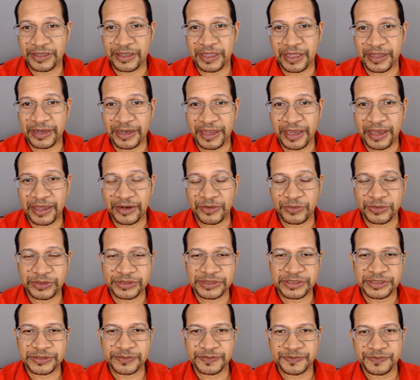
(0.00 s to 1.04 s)
than
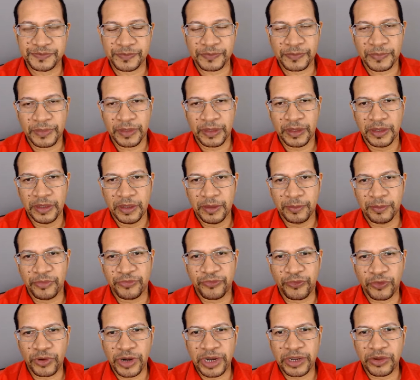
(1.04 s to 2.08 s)
adults.
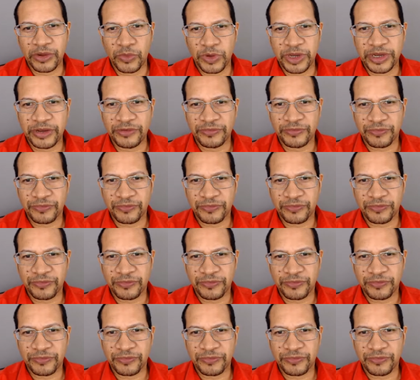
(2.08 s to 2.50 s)
Before I go any